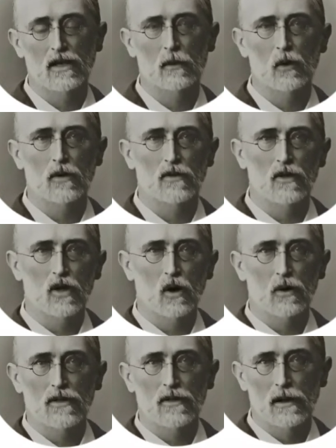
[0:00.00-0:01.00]
The proof
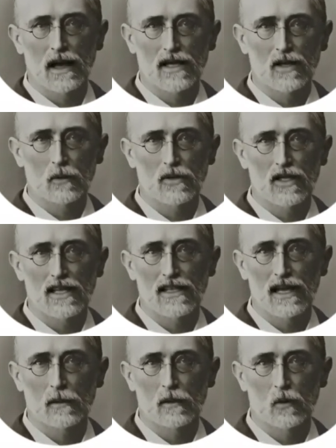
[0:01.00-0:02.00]
goes by
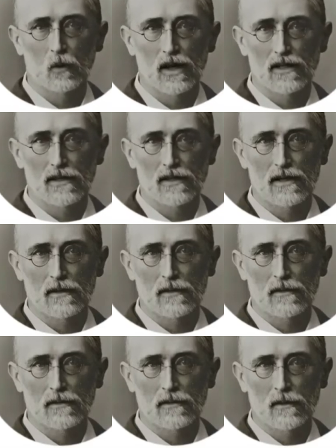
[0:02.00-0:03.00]
using lemma 1.
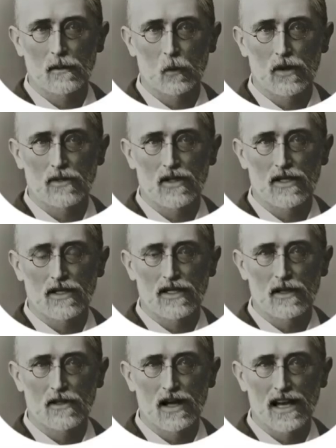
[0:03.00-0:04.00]
We
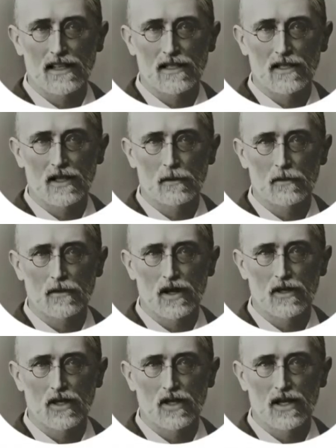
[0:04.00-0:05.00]
first define the sum
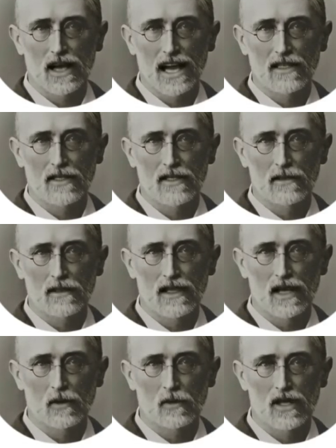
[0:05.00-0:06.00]
function S,
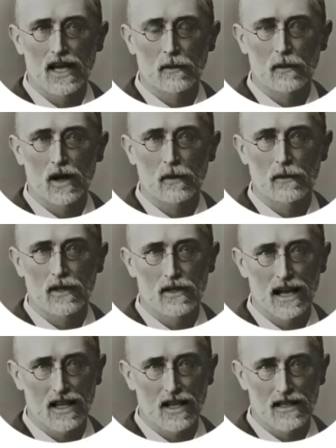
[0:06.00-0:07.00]
using a
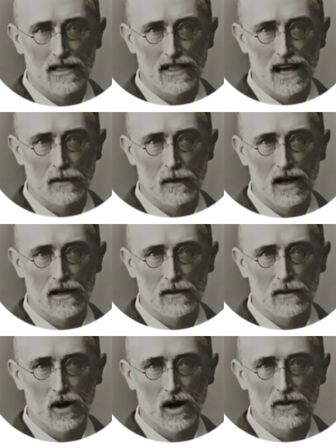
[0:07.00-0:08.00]
permutation sigma,
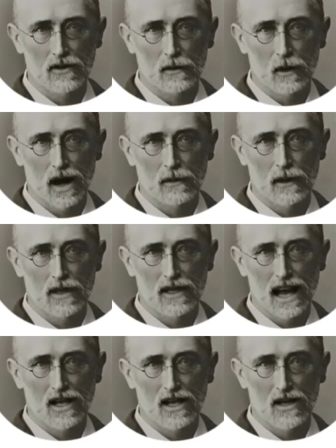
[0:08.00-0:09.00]
of the
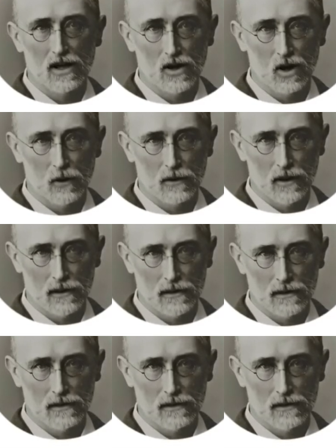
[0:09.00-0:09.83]
permutation group.